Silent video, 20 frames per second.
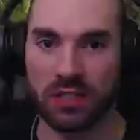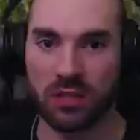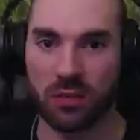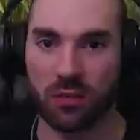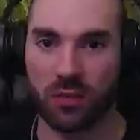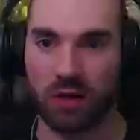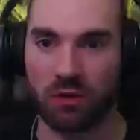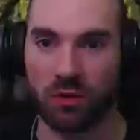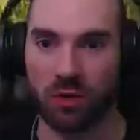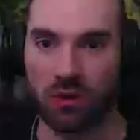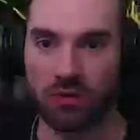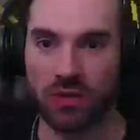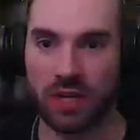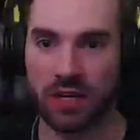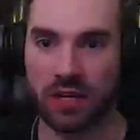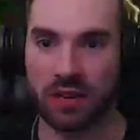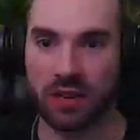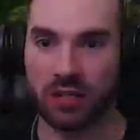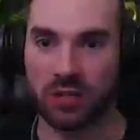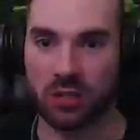it, we can rotate
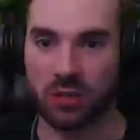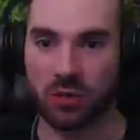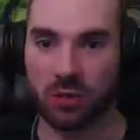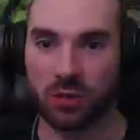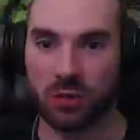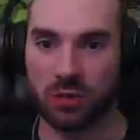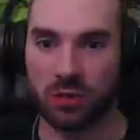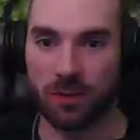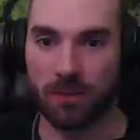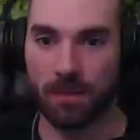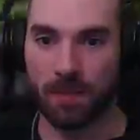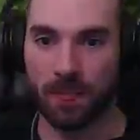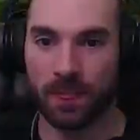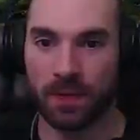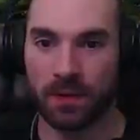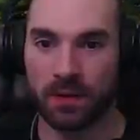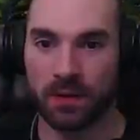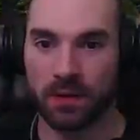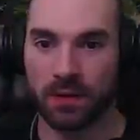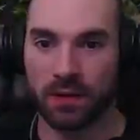it. That's cool.
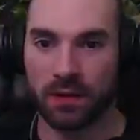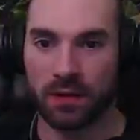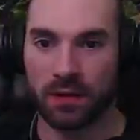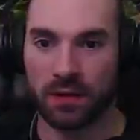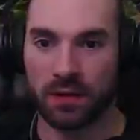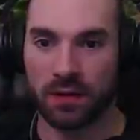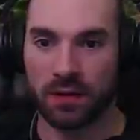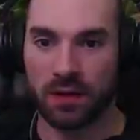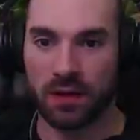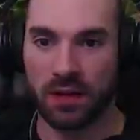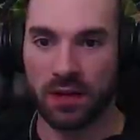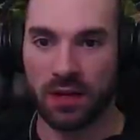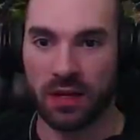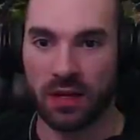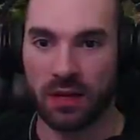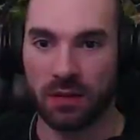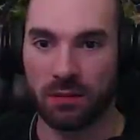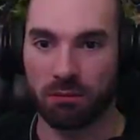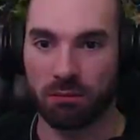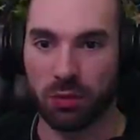
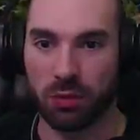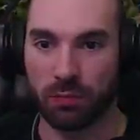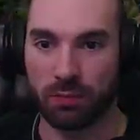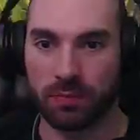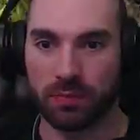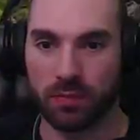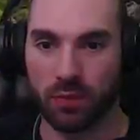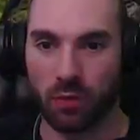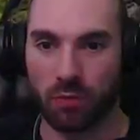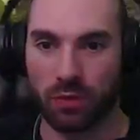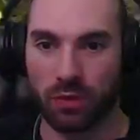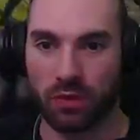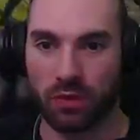And bloop, we'll put it